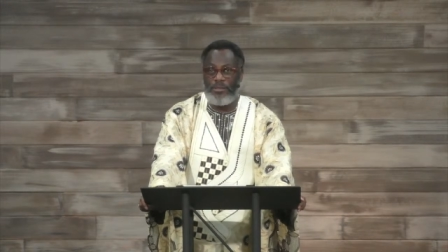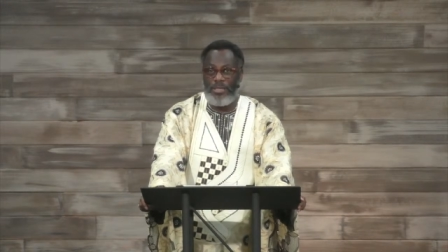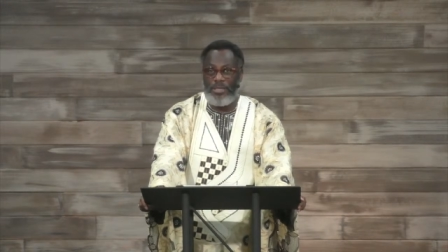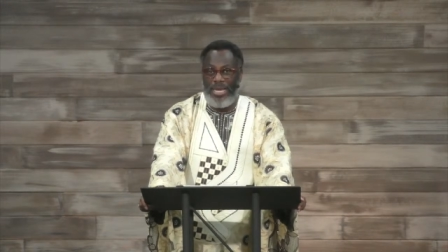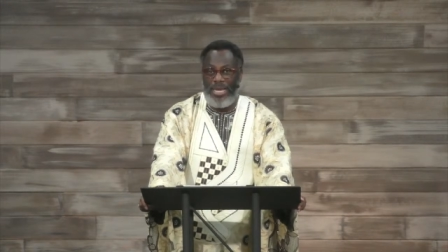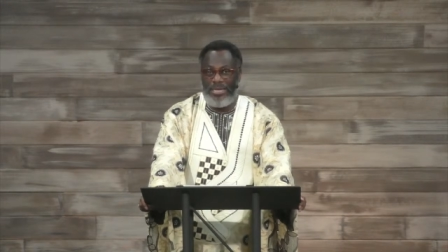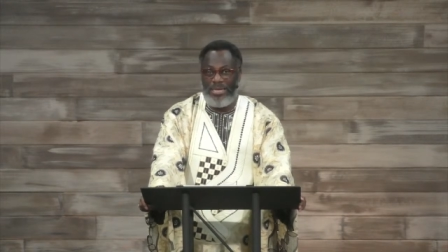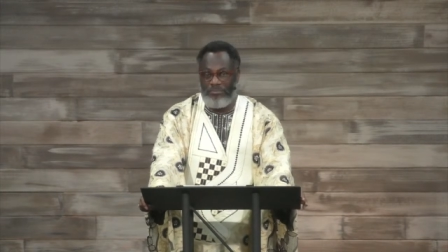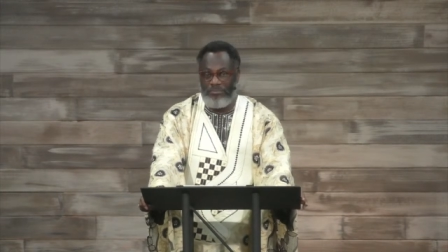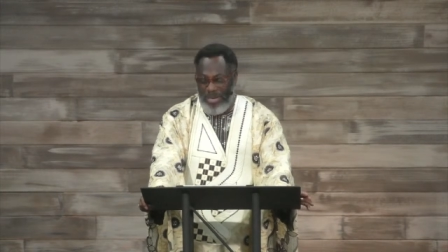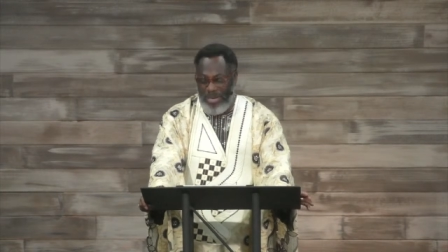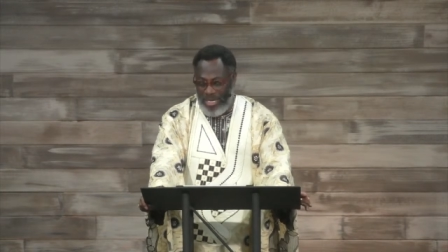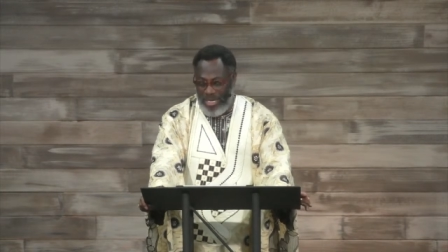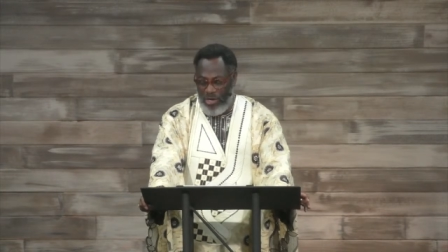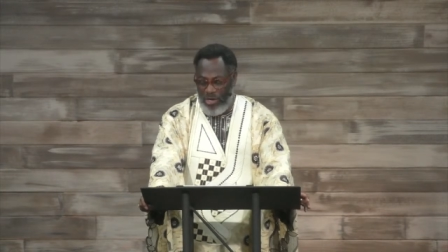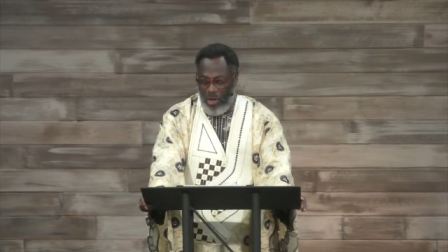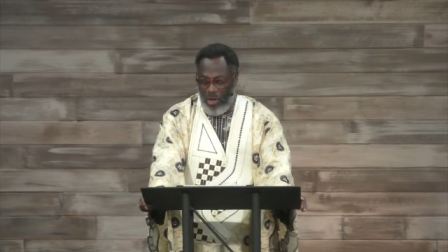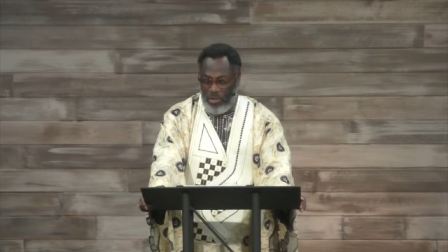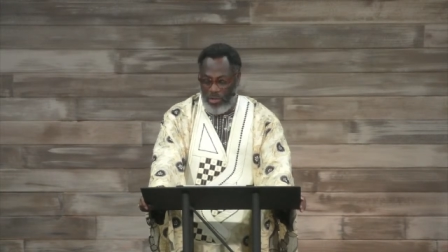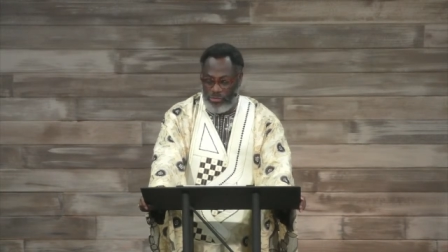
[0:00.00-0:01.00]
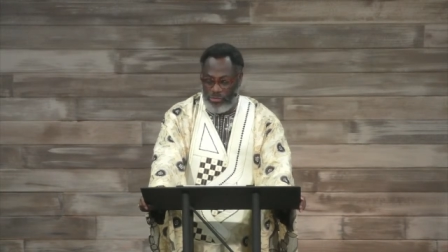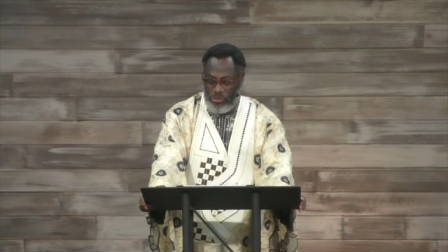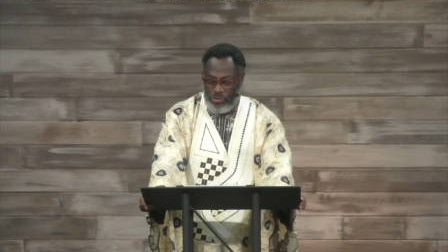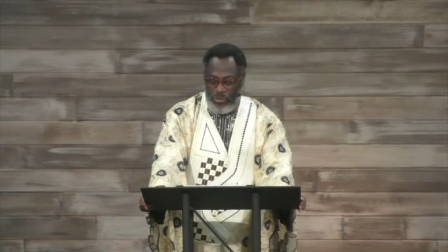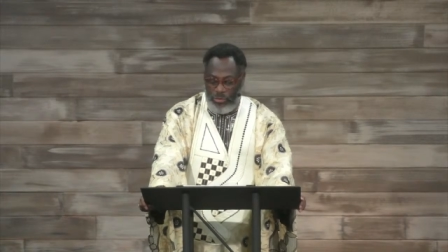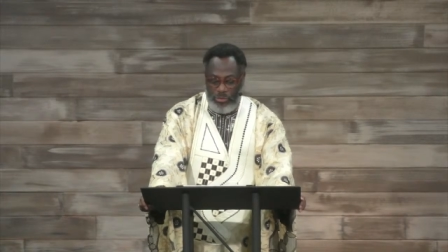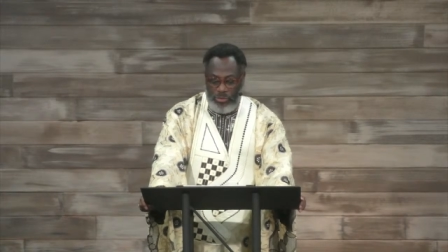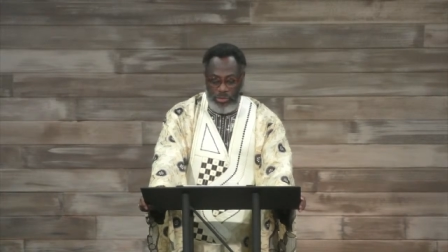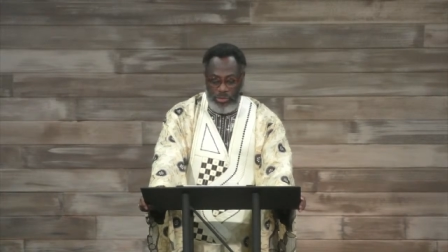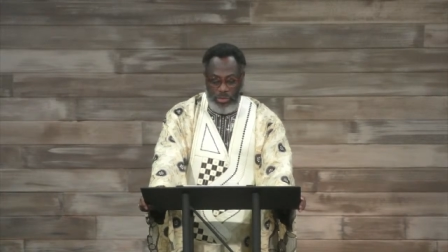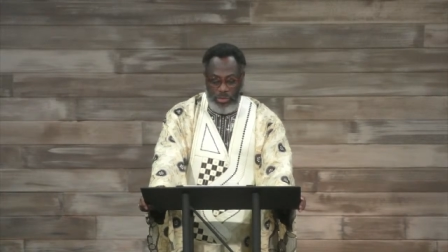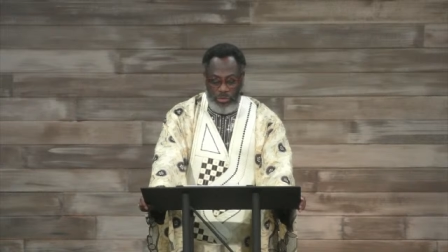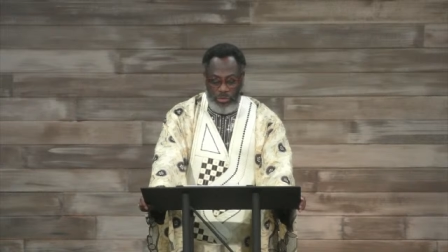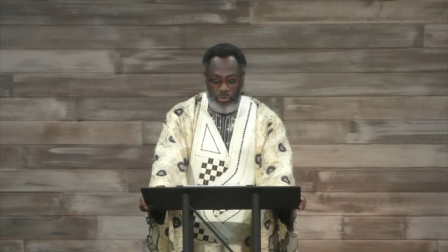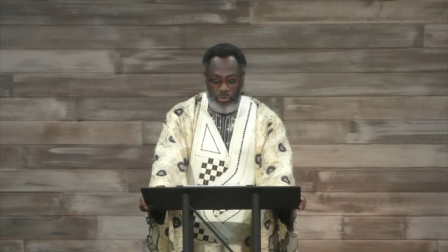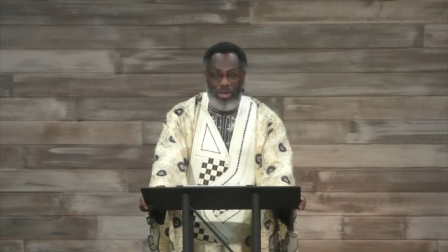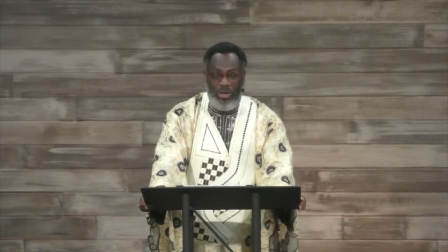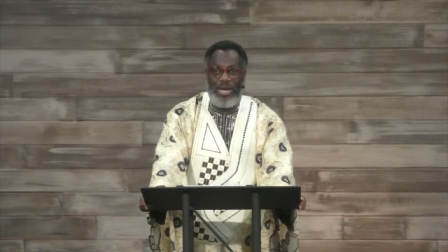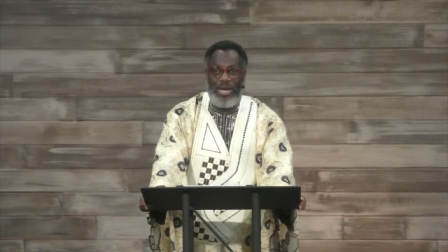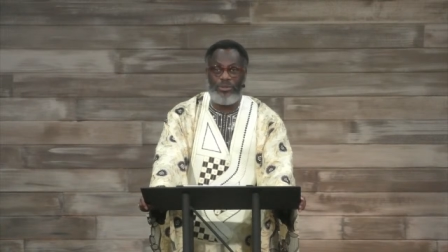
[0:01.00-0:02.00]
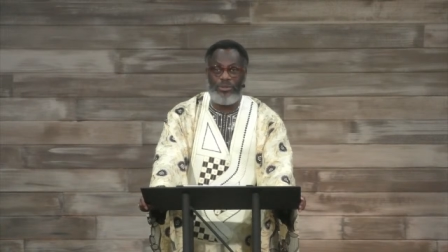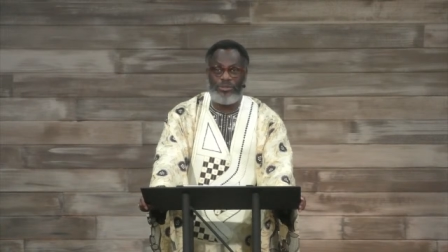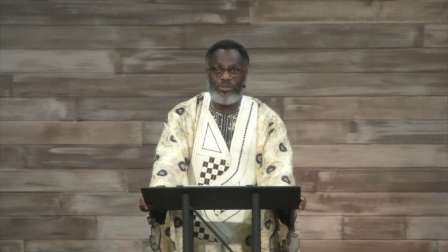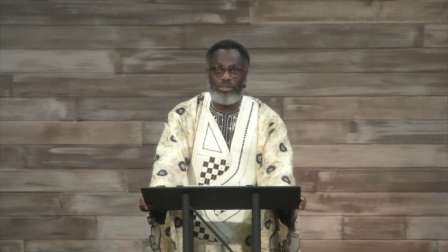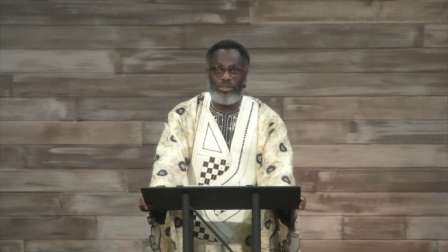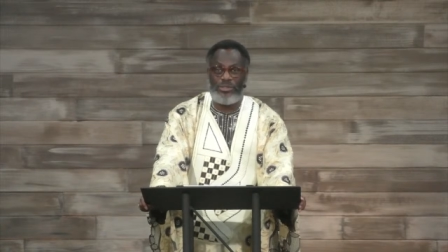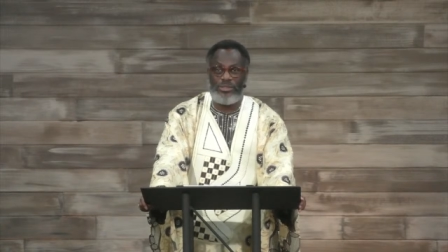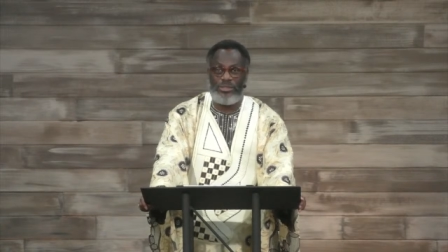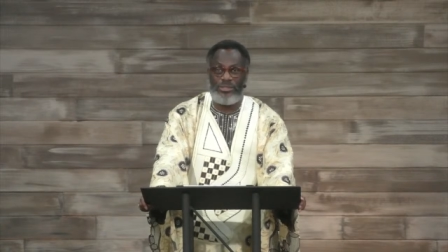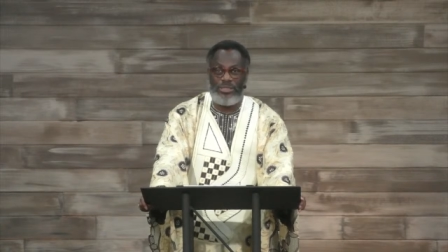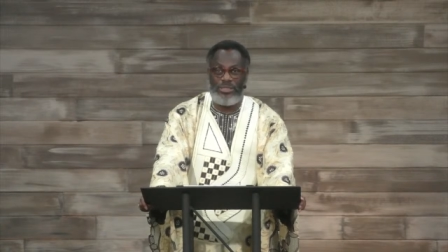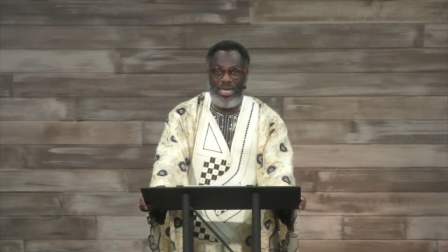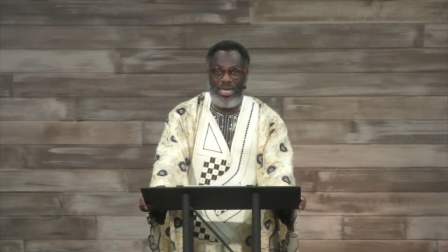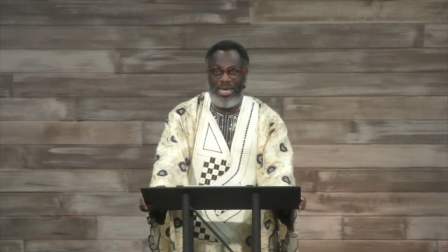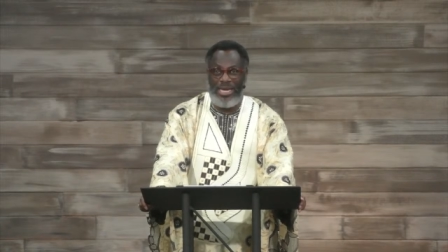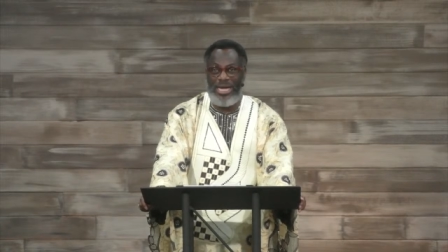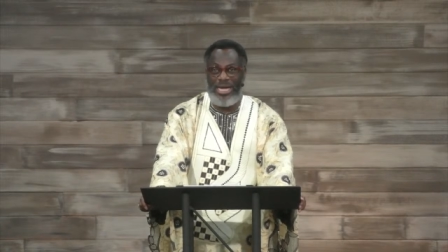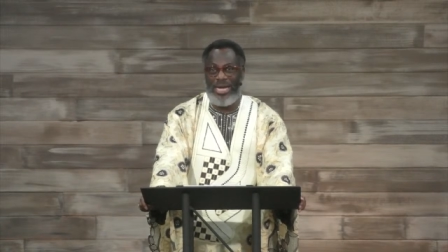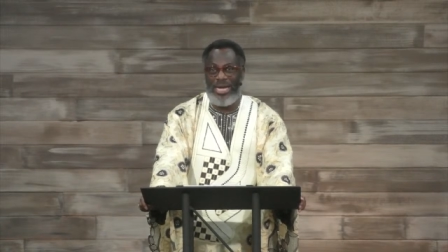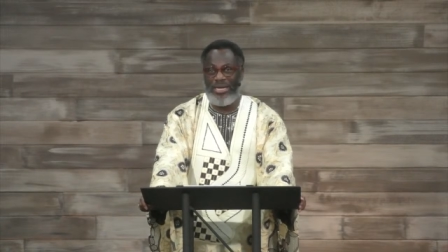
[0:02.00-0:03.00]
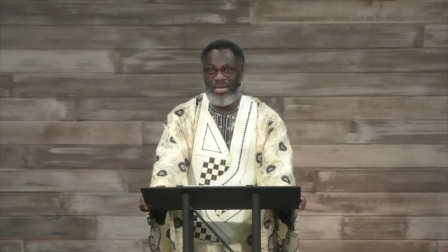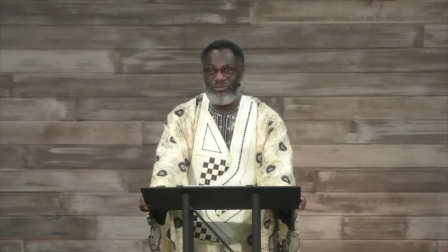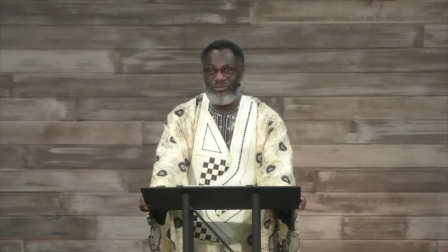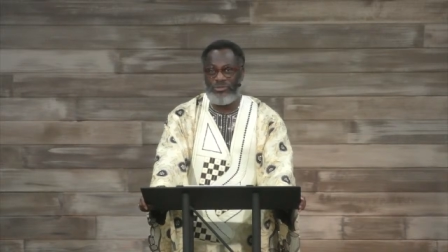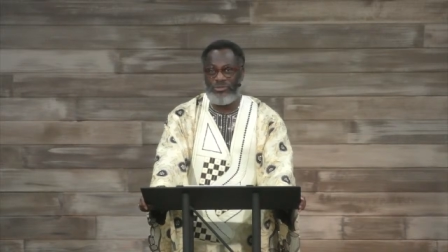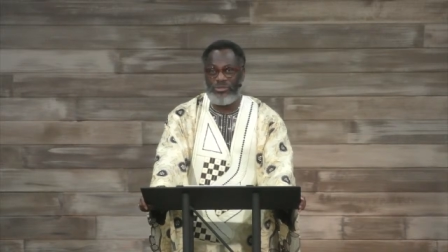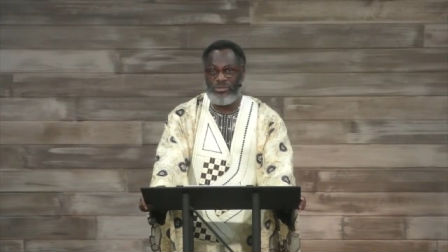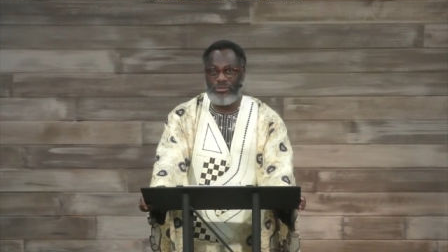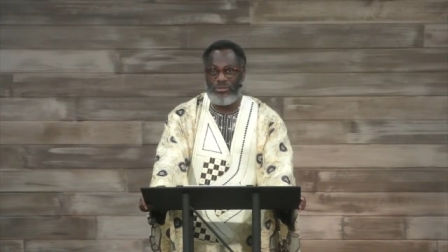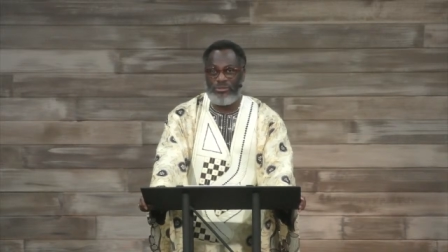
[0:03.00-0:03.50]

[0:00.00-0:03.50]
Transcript: and many also throughout their lives.